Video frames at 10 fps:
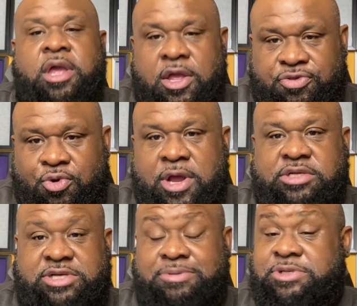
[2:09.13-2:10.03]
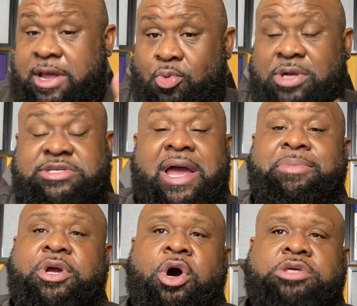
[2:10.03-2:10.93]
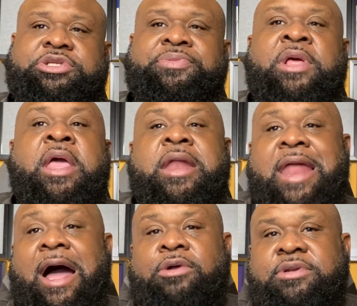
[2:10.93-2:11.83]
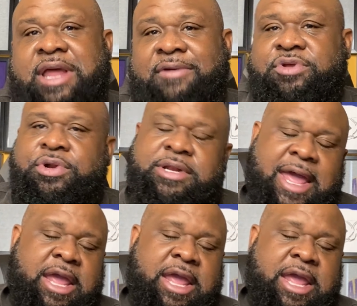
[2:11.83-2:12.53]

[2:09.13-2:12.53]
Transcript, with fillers: he threw an interception that one time that cost him. Now, Davis on the day,